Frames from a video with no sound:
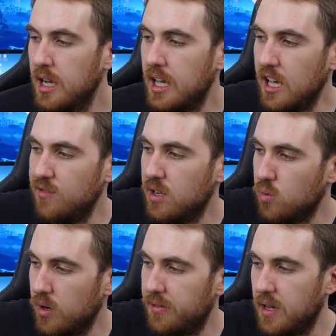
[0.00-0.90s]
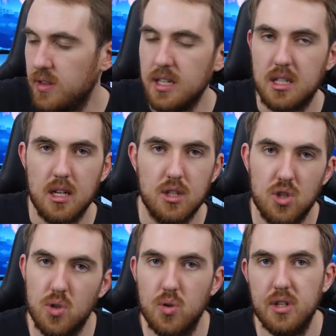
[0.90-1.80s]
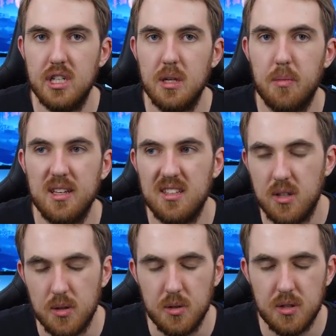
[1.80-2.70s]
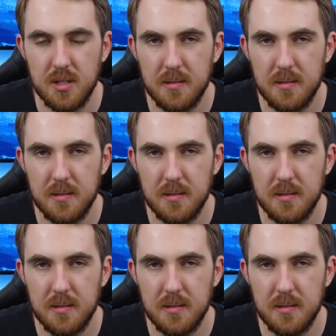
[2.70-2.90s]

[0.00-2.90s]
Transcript: even with these two GPUs.